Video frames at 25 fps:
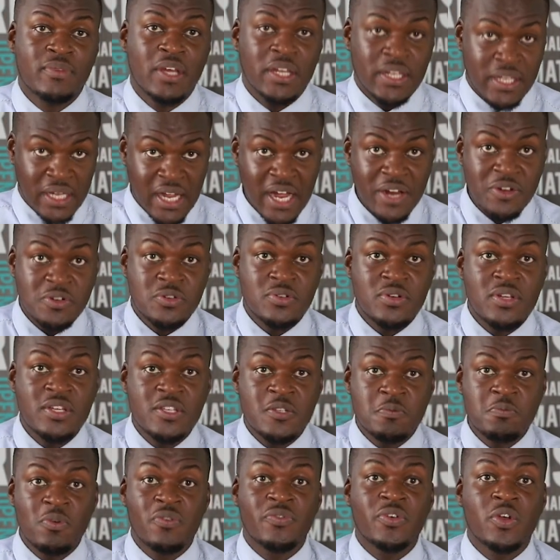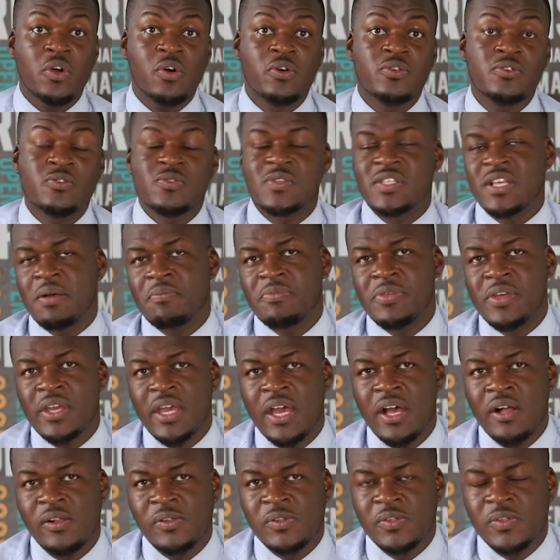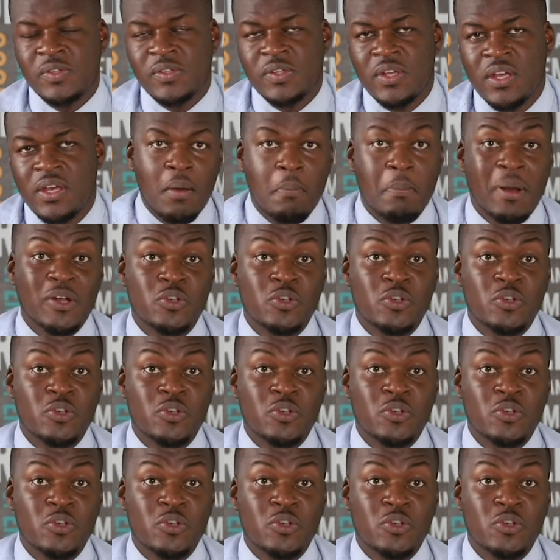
and the country is moving on to something else.